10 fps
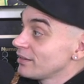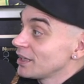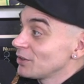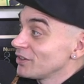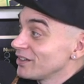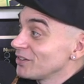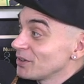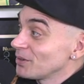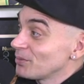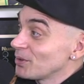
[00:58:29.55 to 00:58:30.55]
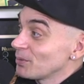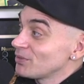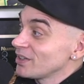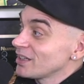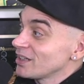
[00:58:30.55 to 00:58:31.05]
thing on a on a on a
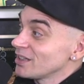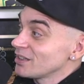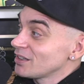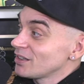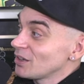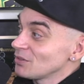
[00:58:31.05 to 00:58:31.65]
particular yeah, yeah.